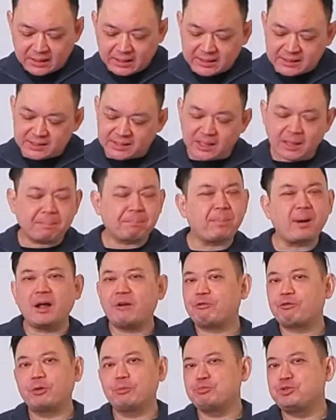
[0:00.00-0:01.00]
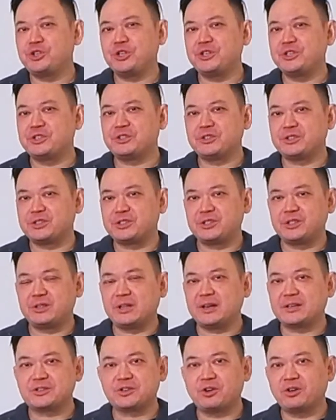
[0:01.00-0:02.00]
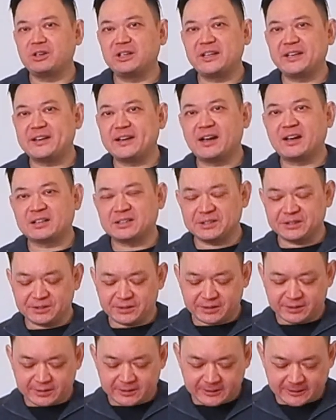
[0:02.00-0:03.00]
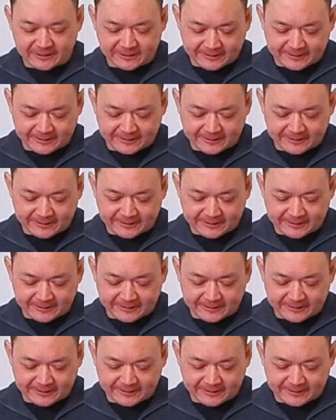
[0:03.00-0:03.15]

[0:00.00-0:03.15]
See, apart from Jesus, there's only darkness.